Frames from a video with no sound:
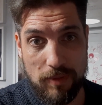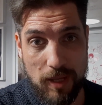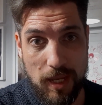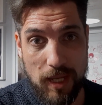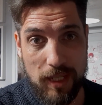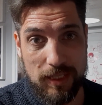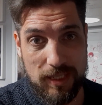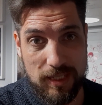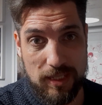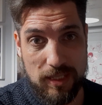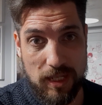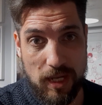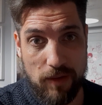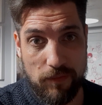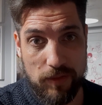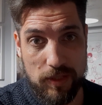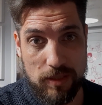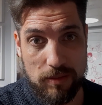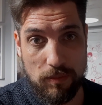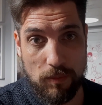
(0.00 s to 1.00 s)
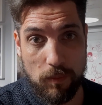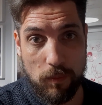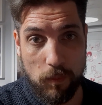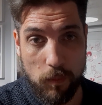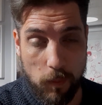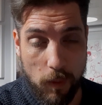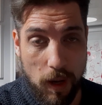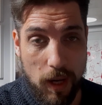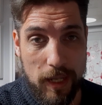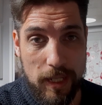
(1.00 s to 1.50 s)
a disservice.
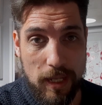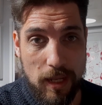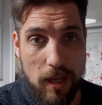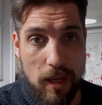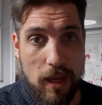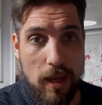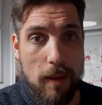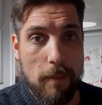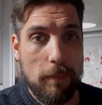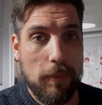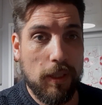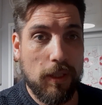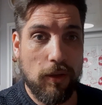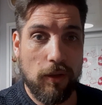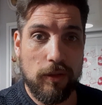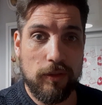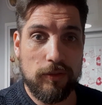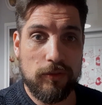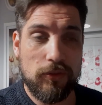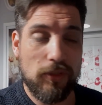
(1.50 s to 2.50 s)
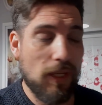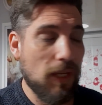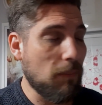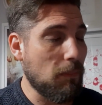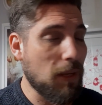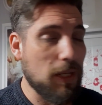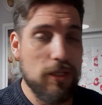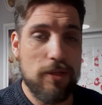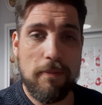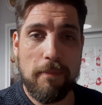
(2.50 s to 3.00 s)
Why? Because
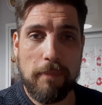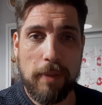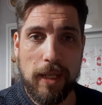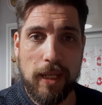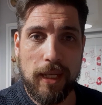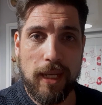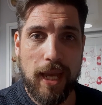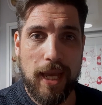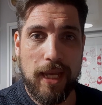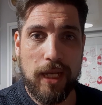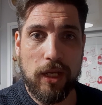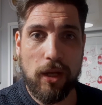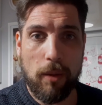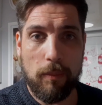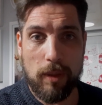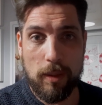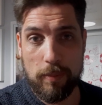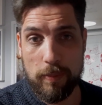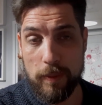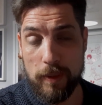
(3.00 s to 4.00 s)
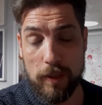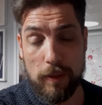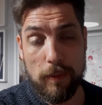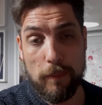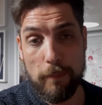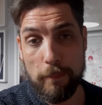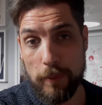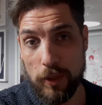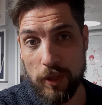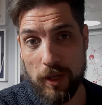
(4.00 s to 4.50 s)
imagine being a comic
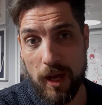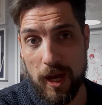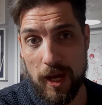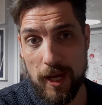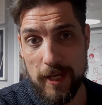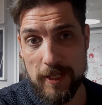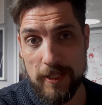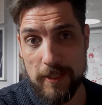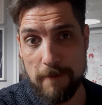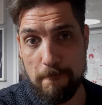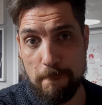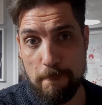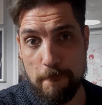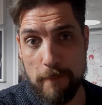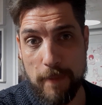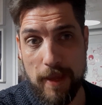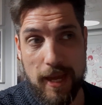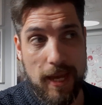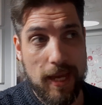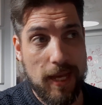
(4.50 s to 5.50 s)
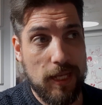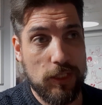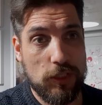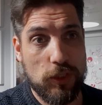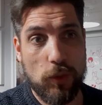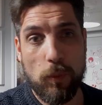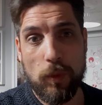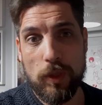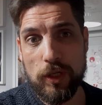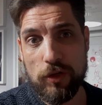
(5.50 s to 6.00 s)
book artist and
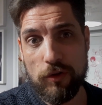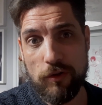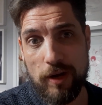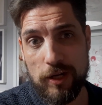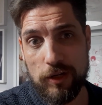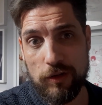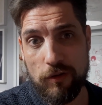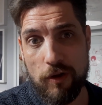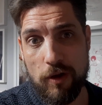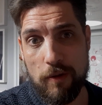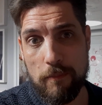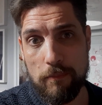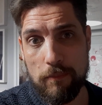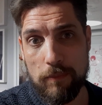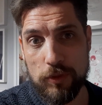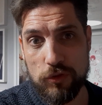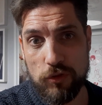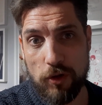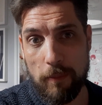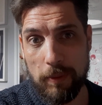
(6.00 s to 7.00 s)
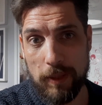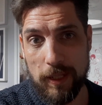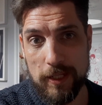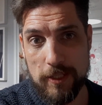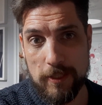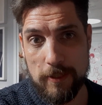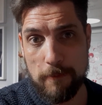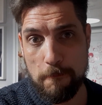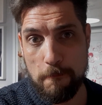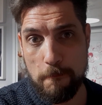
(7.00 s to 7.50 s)
you want to create your own
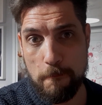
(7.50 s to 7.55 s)
metropolis.